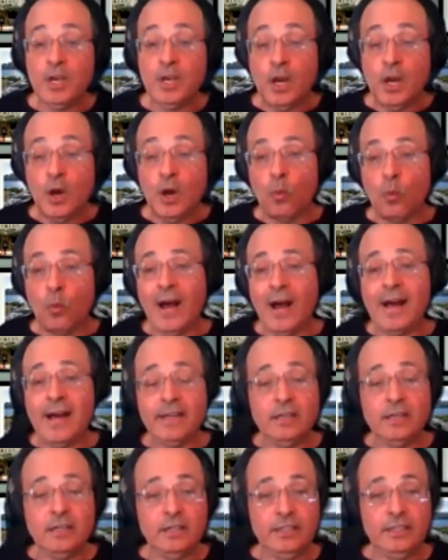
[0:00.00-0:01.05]

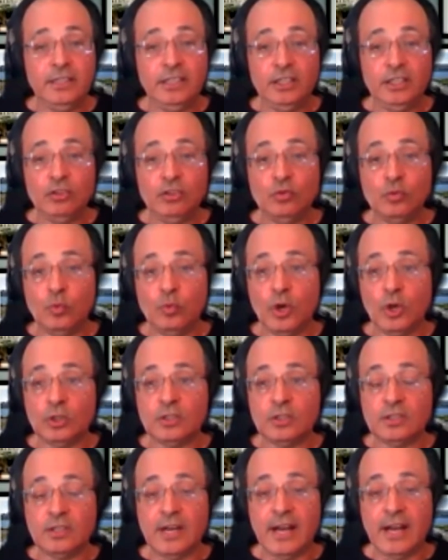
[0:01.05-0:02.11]
One is what
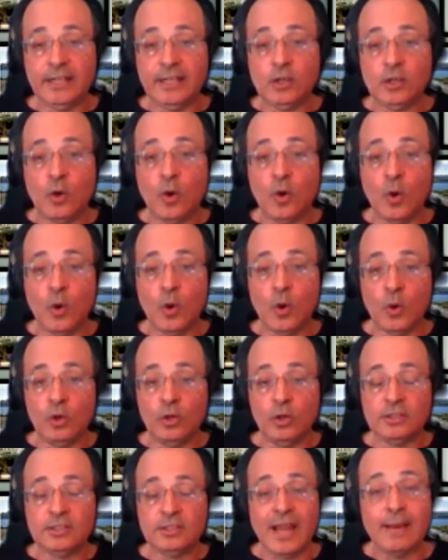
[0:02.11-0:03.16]
I
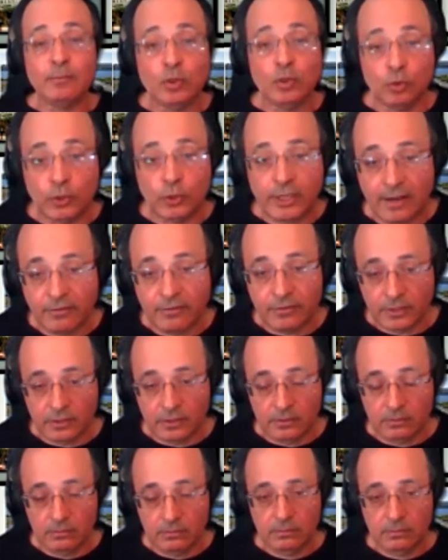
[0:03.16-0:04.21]
call time to recover.
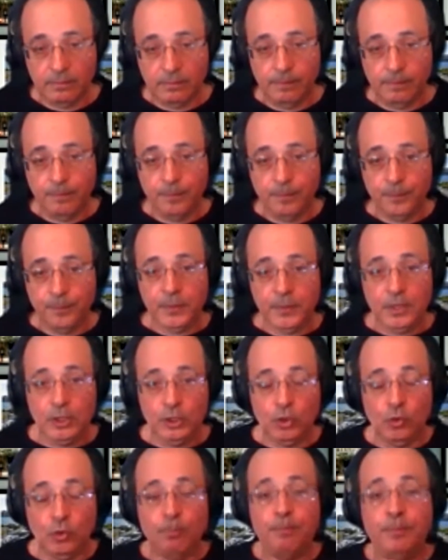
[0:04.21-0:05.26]

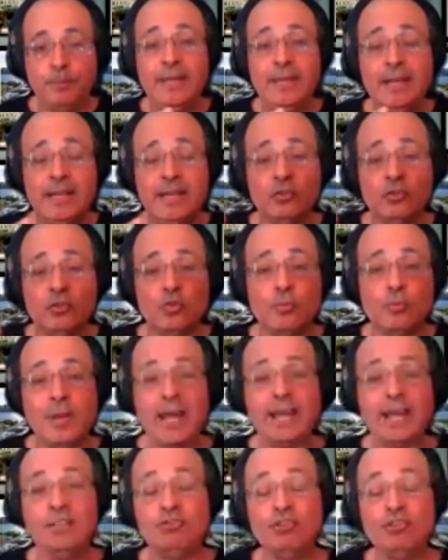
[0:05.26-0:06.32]
You build a
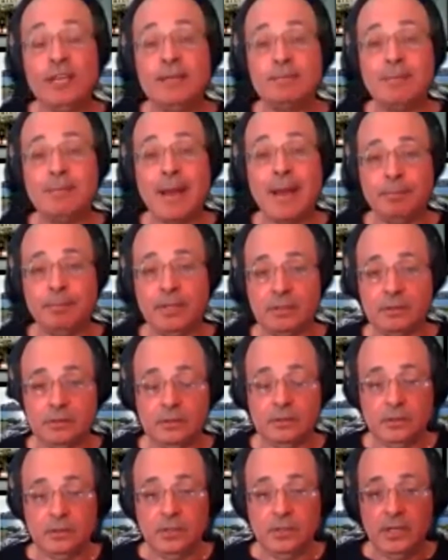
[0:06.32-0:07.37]
supply chain mapping.
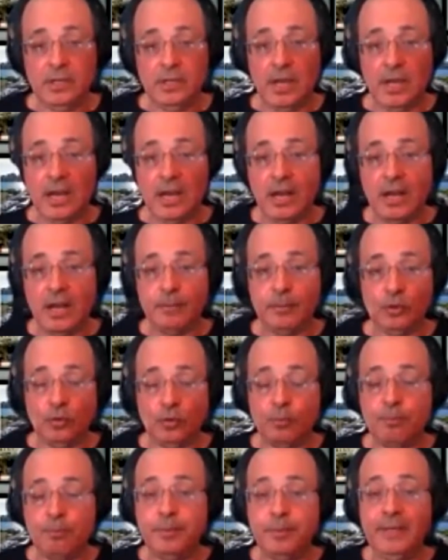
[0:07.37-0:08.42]
You
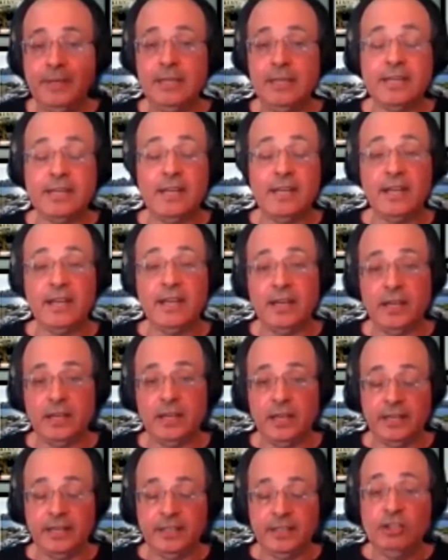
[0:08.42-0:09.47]
build a
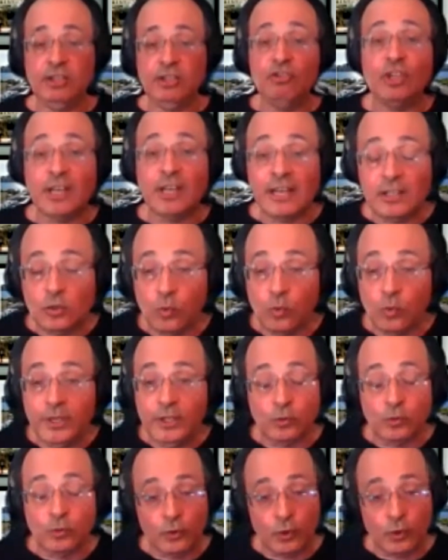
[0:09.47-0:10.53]
digital
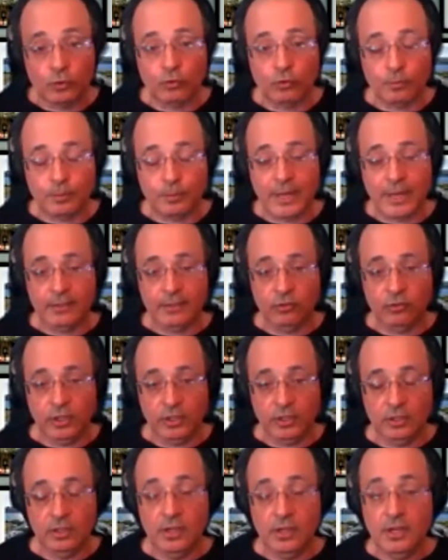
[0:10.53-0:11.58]
twin of your supply chain.
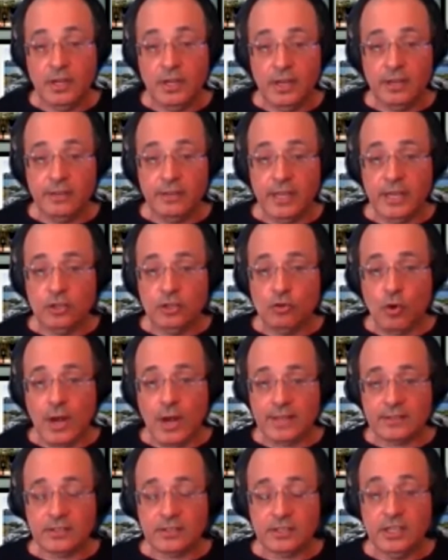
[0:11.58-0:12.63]
And then you ask,